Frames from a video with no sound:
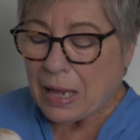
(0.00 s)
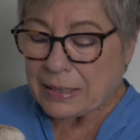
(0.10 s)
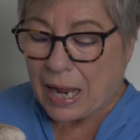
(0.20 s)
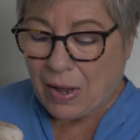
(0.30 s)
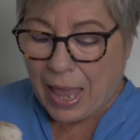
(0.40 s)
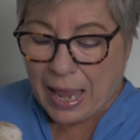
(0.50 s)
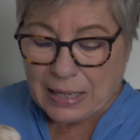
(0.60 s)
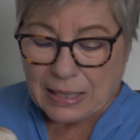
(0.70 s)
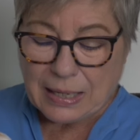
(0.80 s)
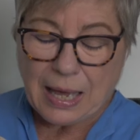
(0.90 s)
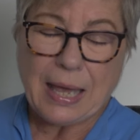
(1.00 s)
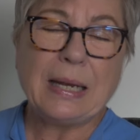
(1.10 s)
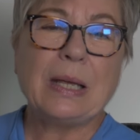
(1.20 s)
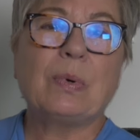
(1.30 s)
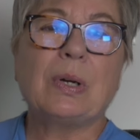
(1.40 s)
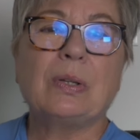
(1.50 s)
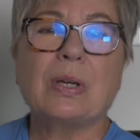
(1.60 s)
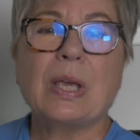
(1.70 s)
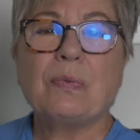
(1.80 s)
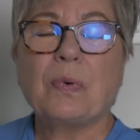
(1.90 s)
Now, Anne and Kelly were
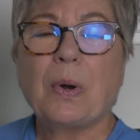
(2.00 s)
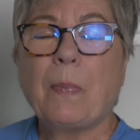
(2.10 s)
looking for a